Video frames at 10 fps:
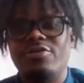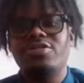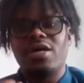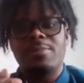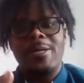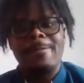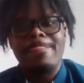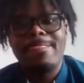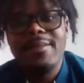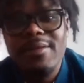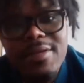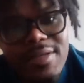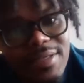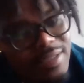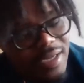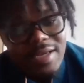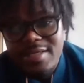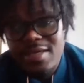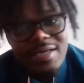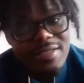know who you're talking about.
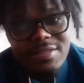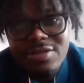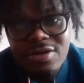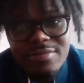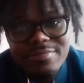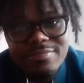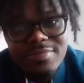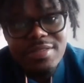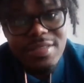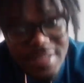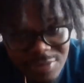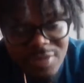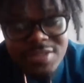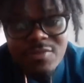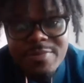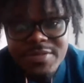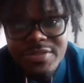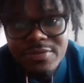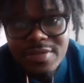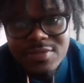He wants some reps
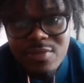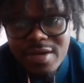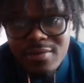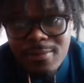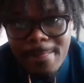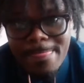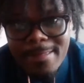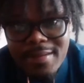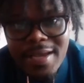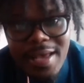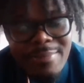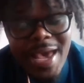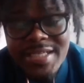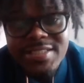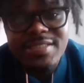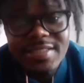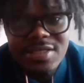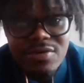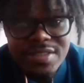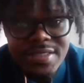too as well. I actually did
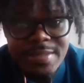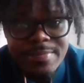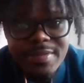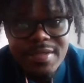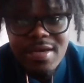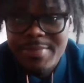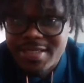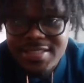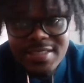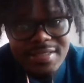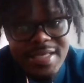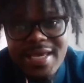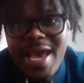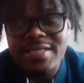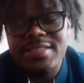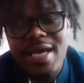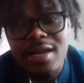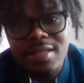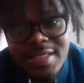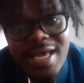notice him. I mean, because he
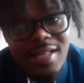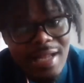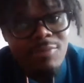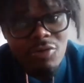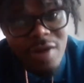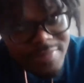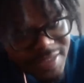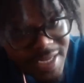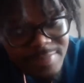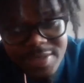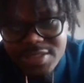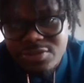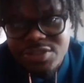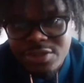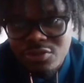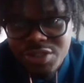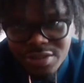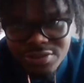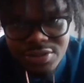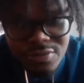got a lot more reps today because no
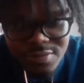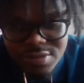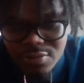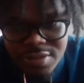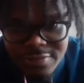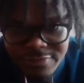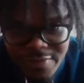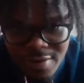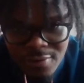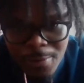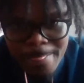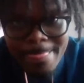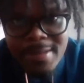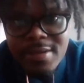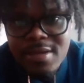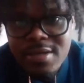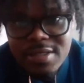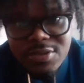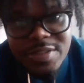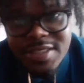Chandler Jones, no Cleveland Farrell,
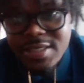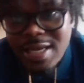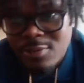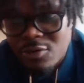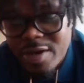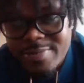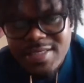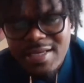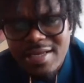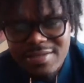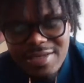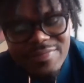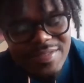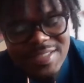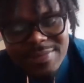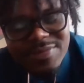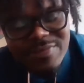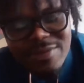so he did get a lot more reps. His name's